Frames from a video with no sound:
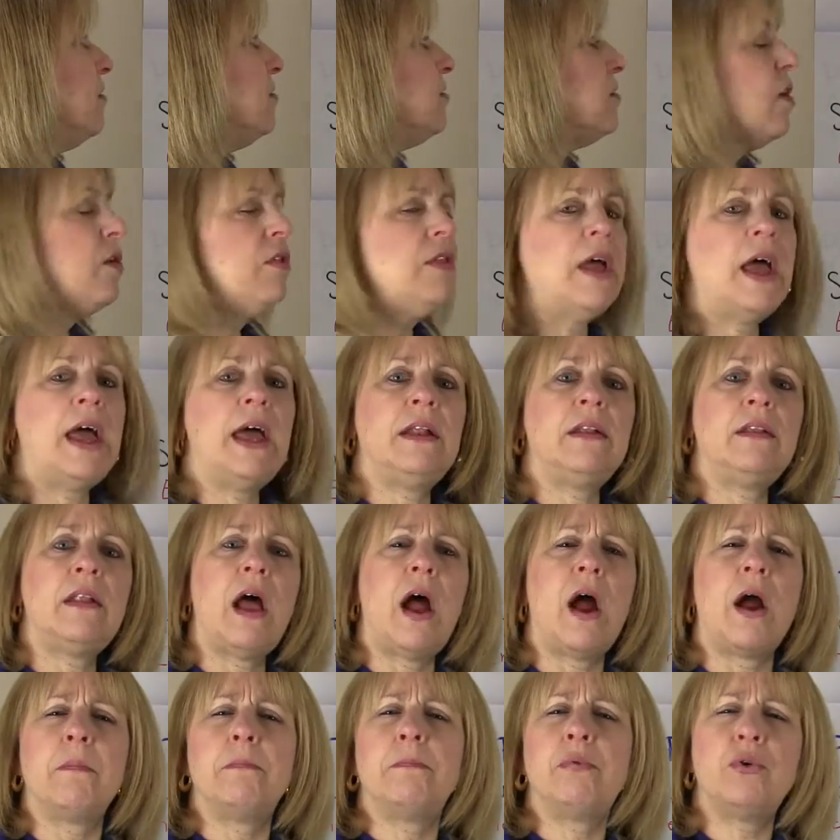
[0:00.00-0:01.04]
so that
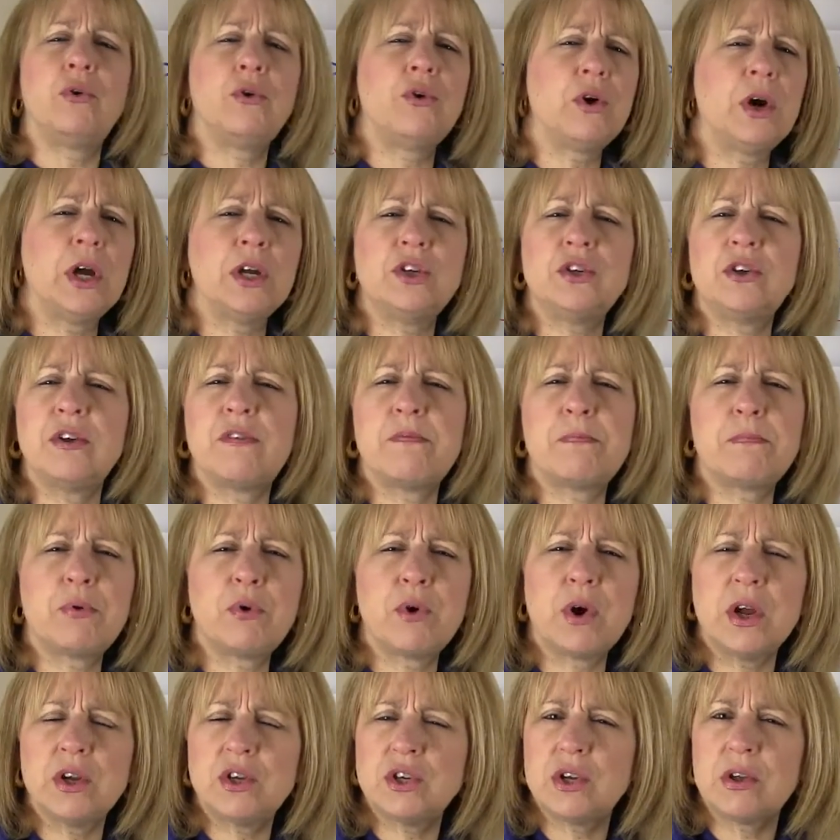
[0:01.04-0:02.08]
our
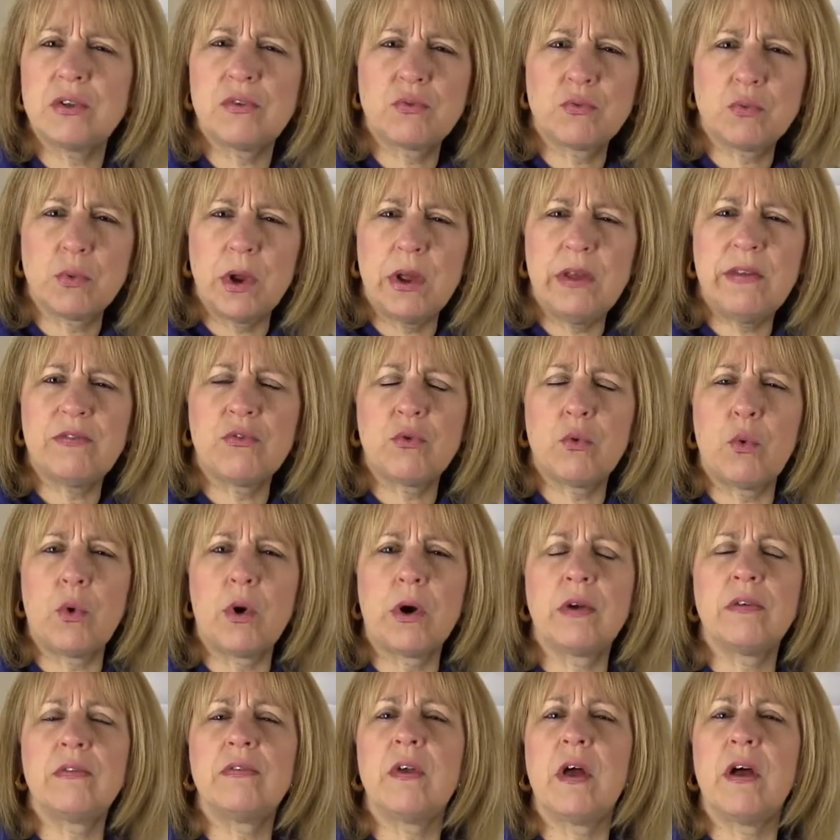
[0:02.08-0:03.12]
precious
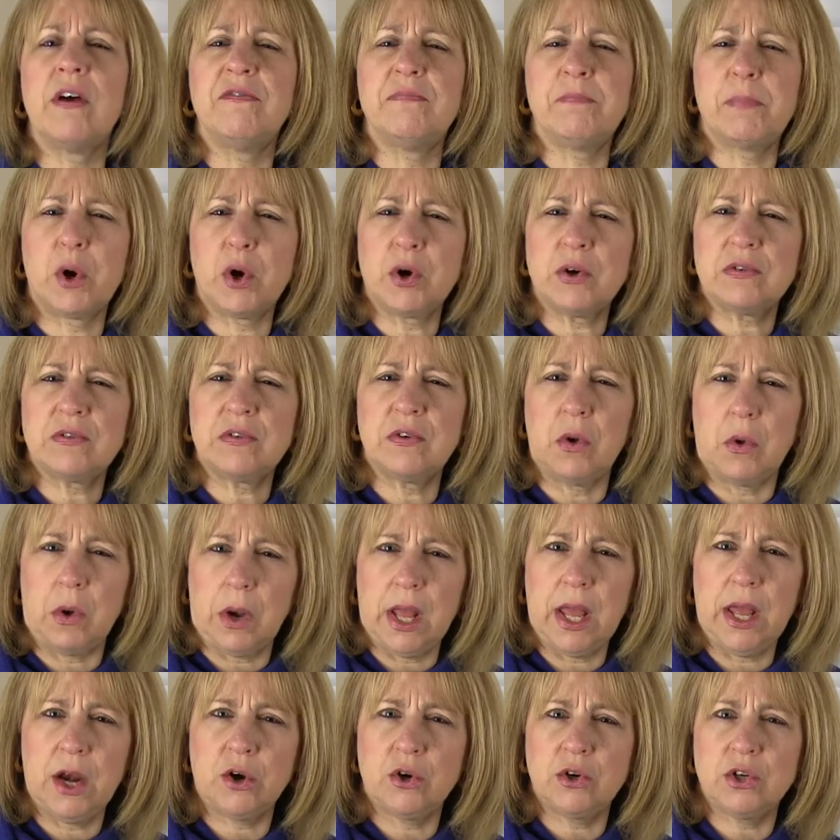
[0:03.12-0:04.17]
resource of personal
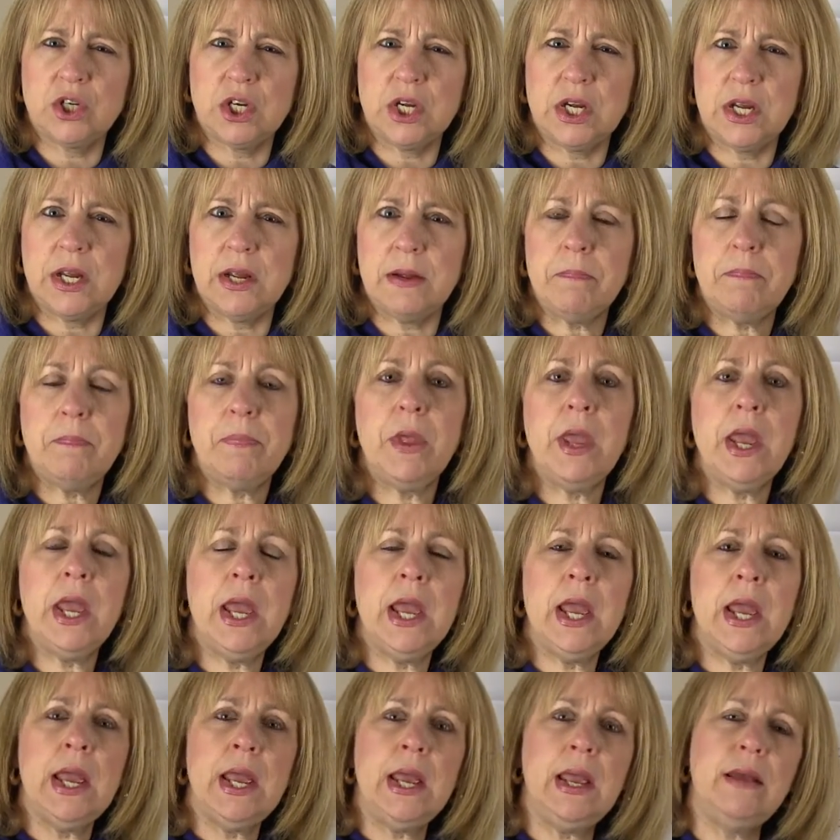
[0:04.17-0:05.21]
energy
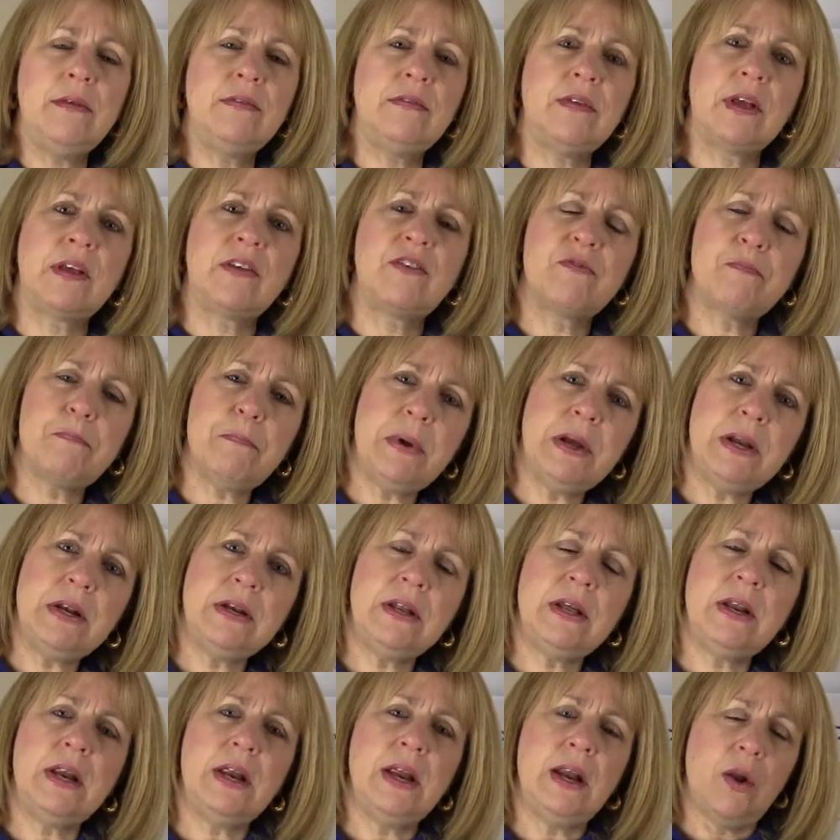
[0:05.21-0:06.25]
is
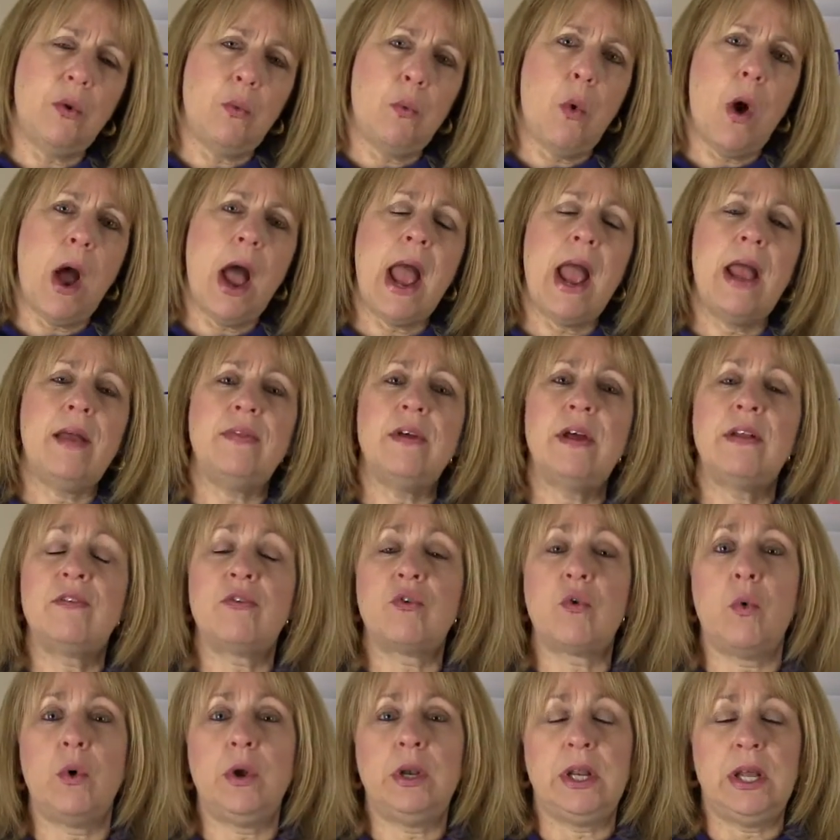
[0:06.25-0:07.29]
expended in a way that's
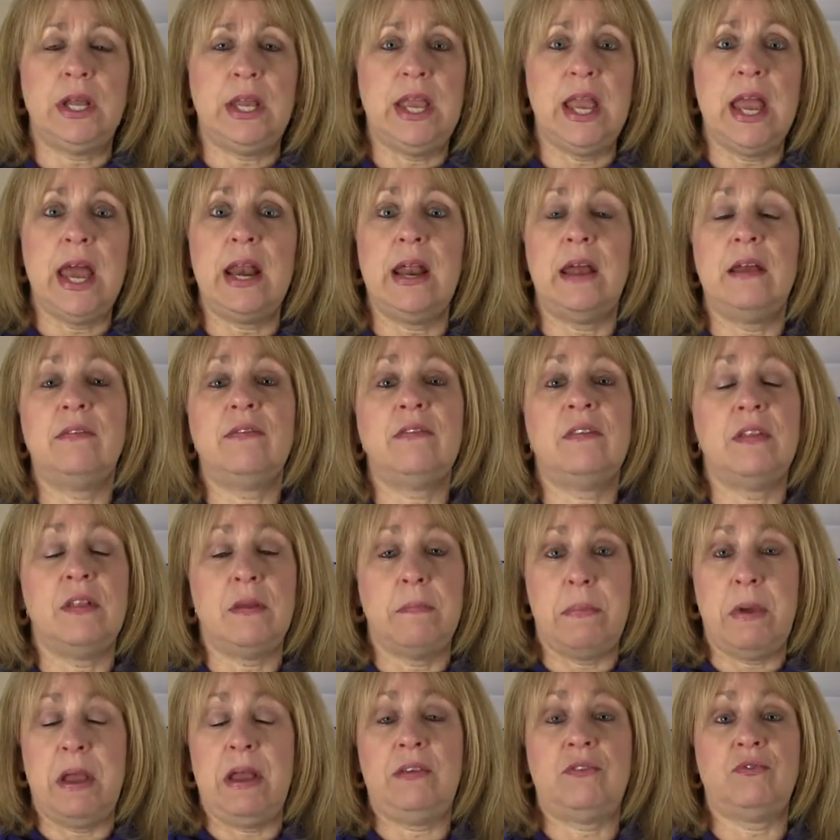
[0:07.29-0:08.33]
going to get us the
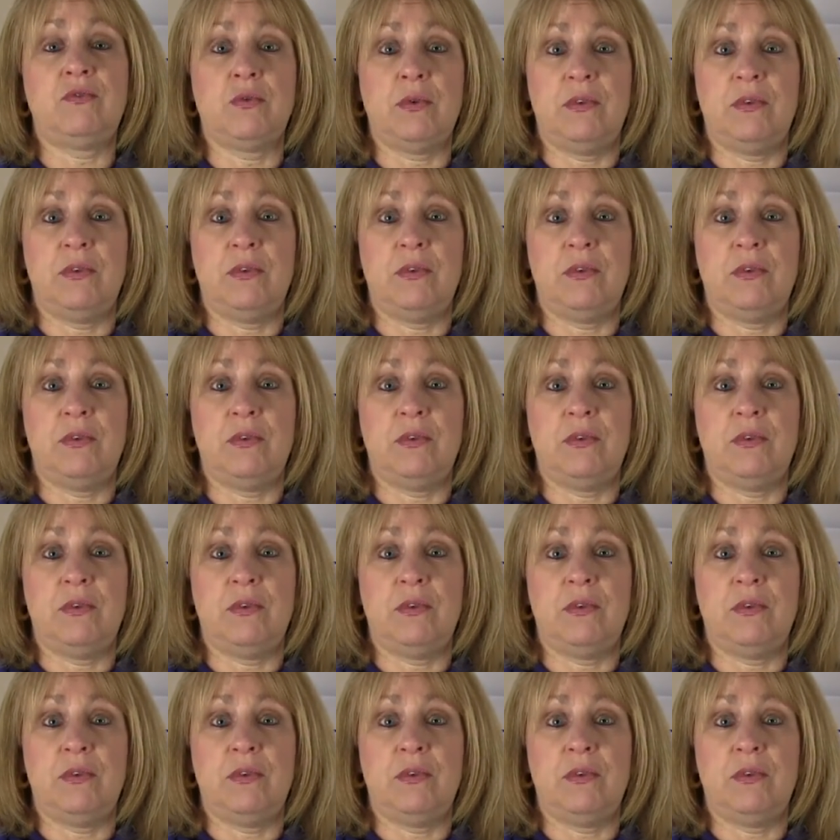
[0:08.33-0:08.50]
best